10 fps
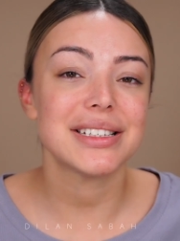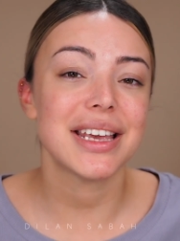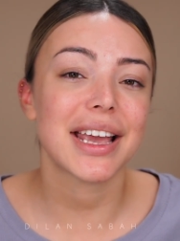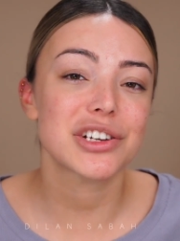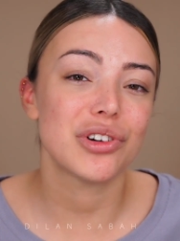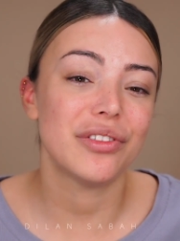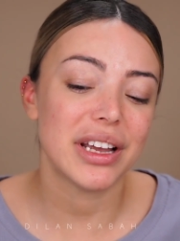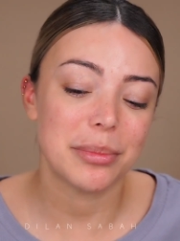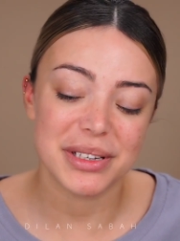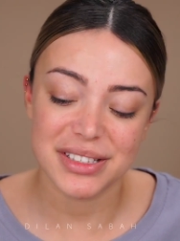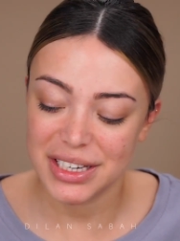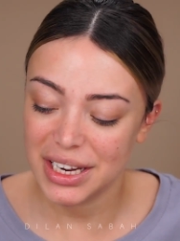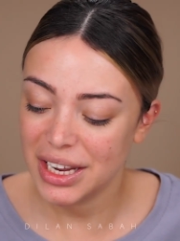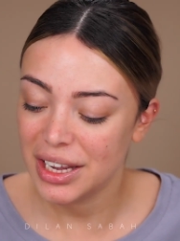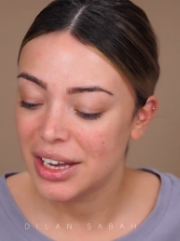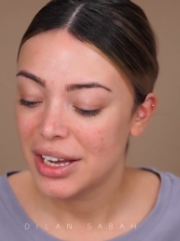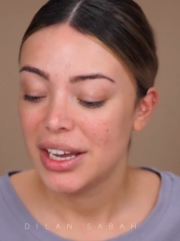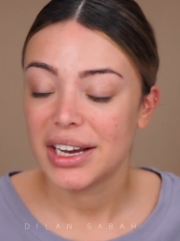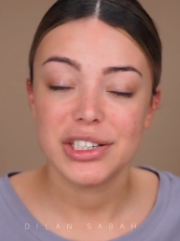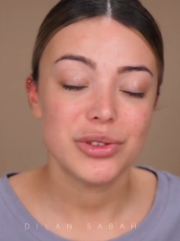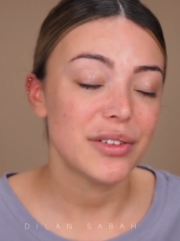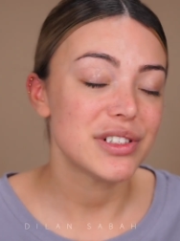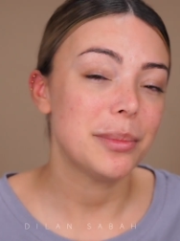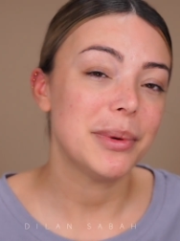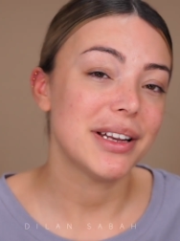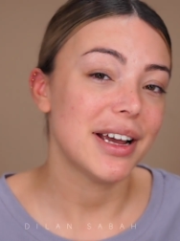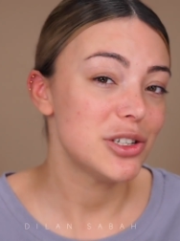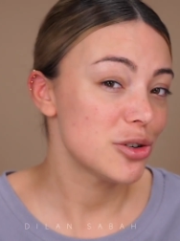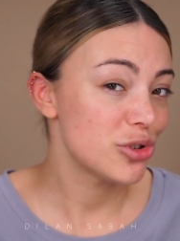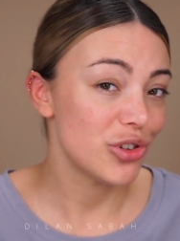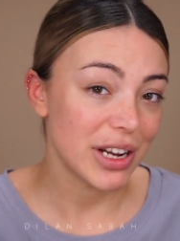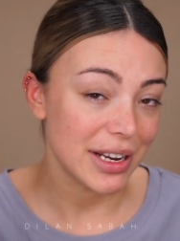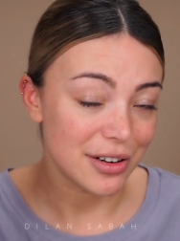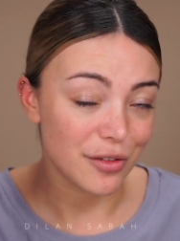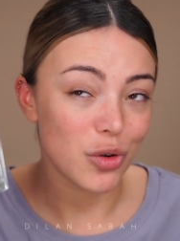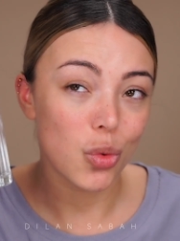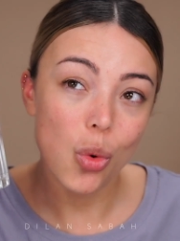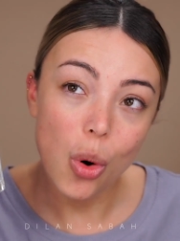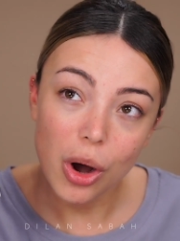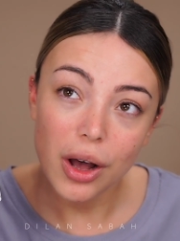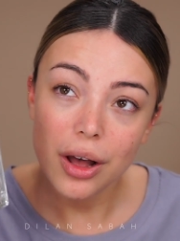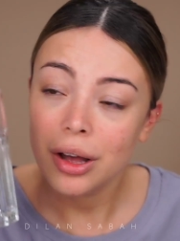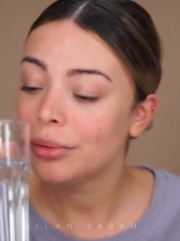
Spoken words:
I take extra vitamin D. I do have to admit I don't drink enough water.